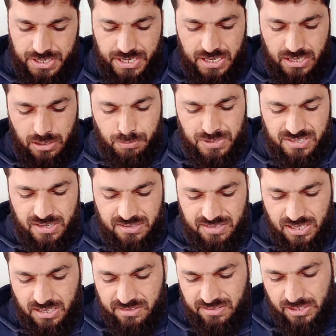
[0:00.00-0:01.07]
Interpersonal
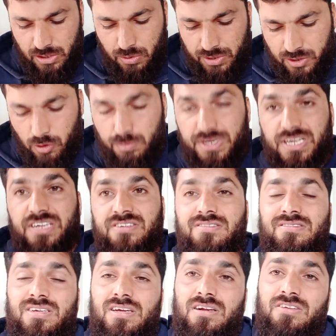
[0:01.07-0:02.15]
skills, including communication
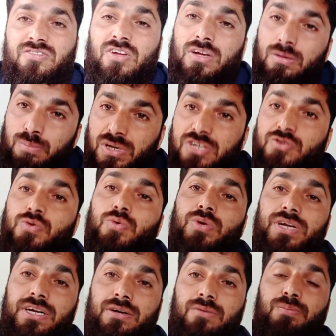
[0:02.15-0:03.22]
skills, please do
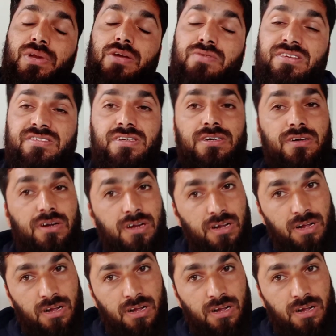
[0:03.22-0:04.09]
read previous year